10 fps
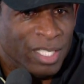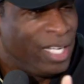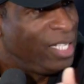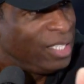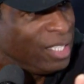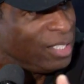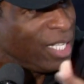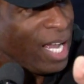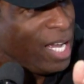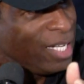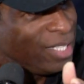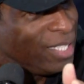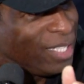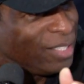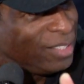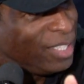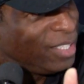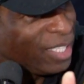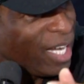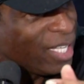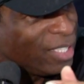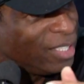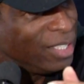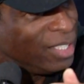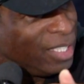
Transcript: eat dine and uh, sit together